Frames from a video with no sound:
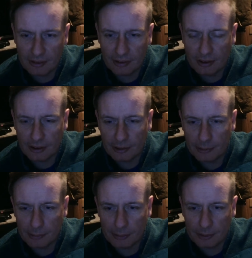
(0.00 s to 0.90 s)

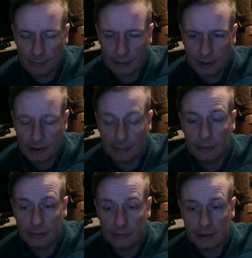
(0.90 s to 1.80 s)
Arguably more than mine.
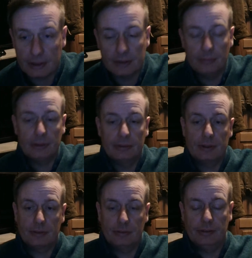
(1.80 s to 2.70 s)
Tumbledown, yes. Tumbledown is
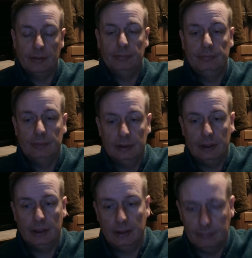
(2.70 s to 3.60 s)
a good film.
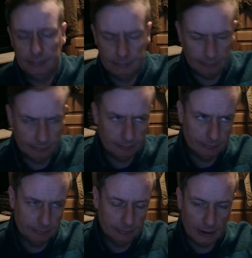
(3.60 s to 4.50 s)

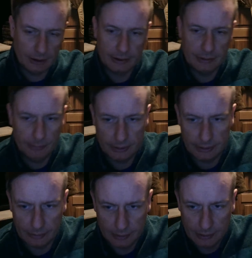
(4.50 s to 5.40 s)
I like
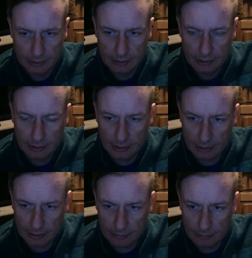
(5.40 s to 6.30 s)
Tumbledown.
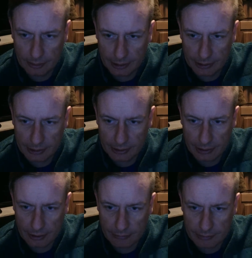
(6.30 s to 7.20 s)
Why did it
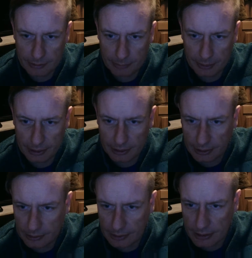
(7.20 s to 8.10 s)
have to be
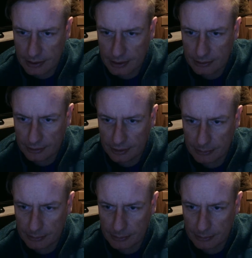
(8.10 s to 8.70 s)
necessary to